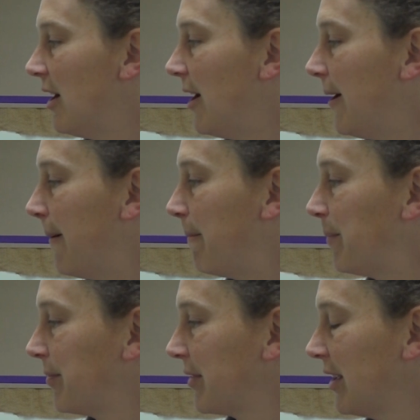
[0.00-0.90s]

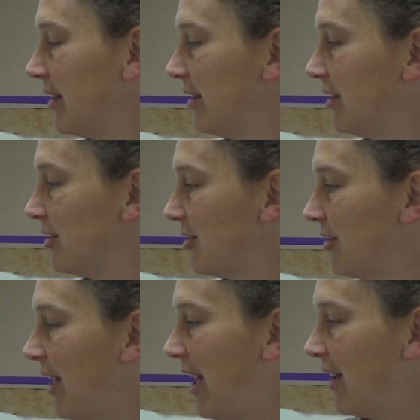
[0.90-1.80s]

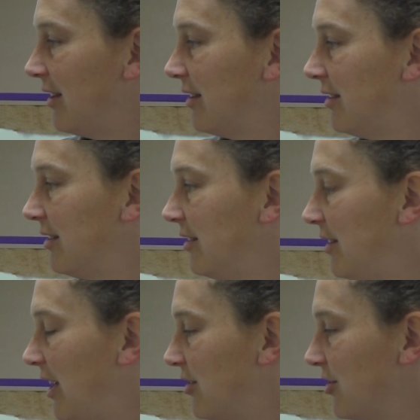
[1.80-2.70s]
So that
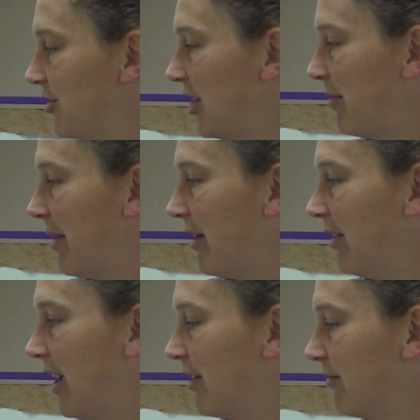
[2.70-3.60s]
nature shape
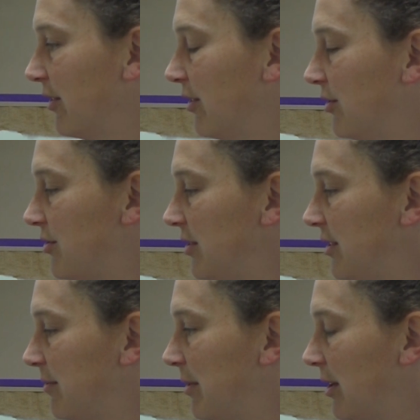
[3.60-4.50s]
outline of where those
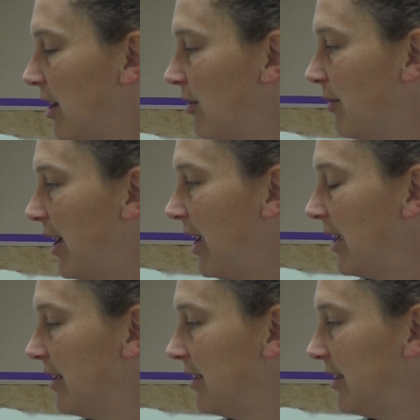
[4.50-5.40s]
trees have been cut
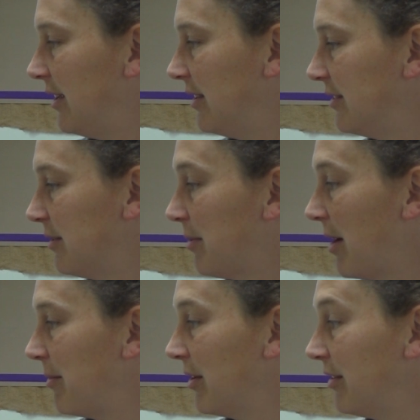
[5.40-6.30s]
away is the
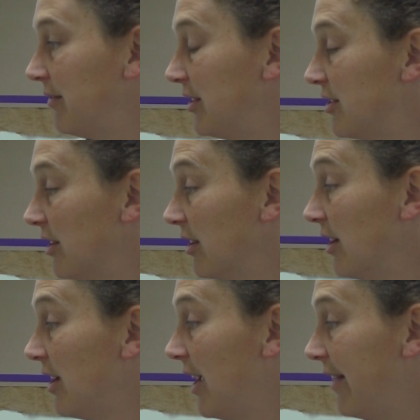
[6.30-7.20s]
primary
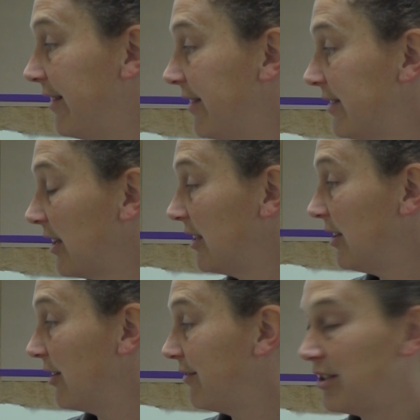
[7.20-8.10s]
feature, and then the
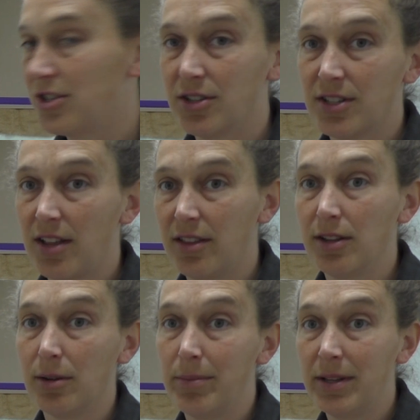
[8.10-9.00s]
secondary feature is all the
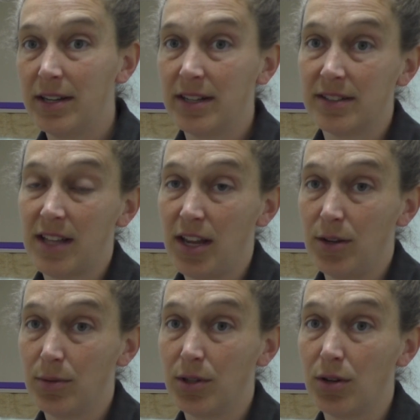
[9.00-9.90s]
little buildings that
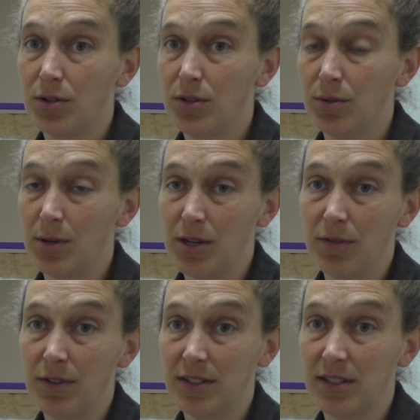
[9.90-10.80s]
you would go to when
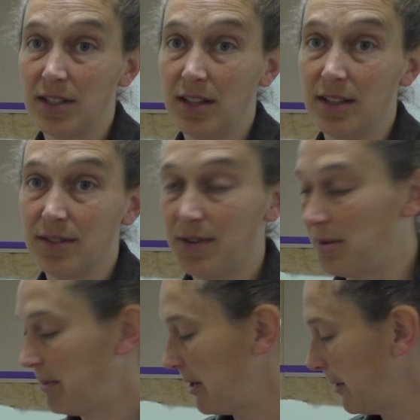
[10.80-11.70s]
you visited this
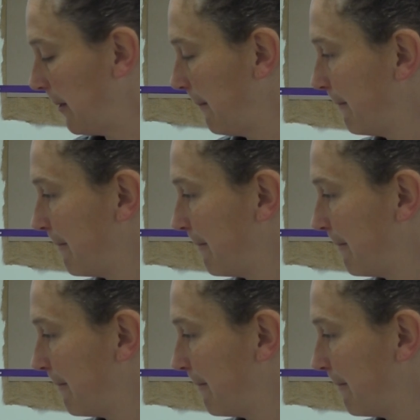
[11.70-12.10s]
fun park.